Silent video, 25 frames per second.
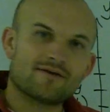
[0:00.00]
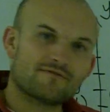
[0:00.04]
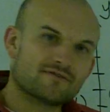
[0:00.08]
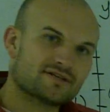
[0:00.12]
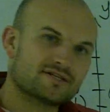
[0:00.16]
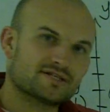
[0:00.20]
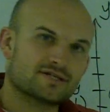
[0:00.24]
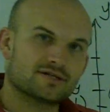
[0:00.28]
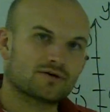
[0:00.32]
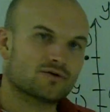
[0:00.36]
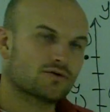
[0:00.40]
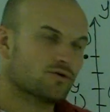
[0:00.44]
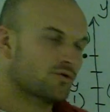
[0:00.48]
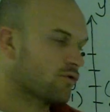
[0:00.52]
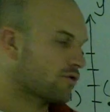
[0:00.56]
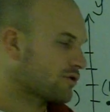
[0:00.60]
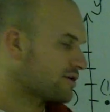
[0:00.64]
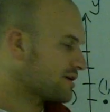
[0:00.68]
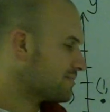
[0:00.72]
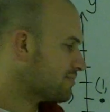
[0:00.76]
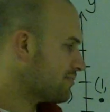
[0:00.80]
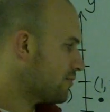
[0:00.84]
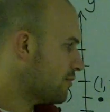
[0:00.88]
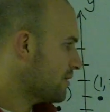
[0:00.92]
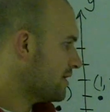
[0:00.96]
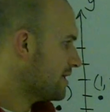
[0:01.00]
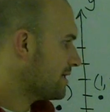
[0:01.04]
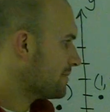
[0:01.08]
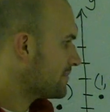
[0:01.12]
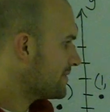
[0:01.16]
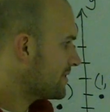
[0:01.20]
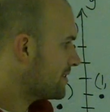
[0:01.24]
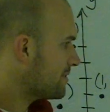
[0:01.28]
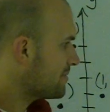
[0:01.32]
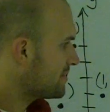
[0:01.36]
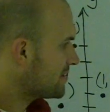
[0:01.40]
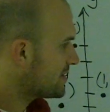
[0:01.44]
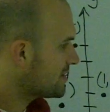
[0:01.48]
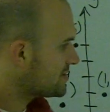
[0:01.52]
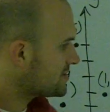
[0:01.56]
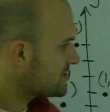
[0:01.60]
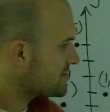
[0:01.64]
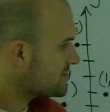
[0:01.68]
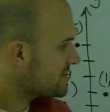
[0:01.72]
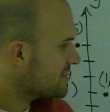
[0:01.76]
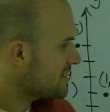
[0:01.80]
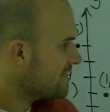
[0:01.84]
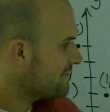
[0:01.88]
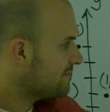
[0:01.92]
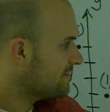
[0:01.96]
every single coordinate point up there because
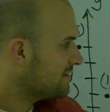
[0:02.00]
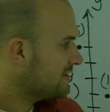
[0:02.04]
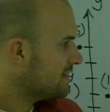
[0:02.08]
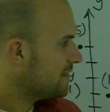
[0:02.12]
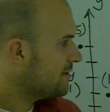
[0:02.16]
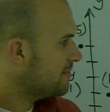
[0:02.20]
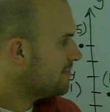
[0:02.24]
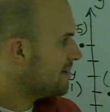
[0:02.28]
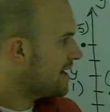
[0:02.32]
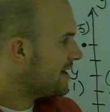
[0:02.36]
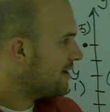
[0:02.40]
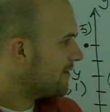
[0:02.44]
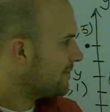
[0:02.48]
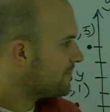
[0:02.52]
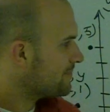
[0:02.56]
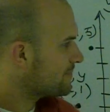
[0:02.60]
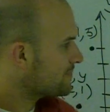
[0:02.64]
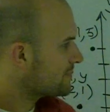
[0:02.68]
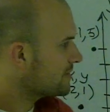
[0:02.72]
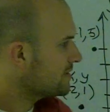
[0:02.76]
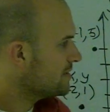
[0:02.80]
there's infinite amount.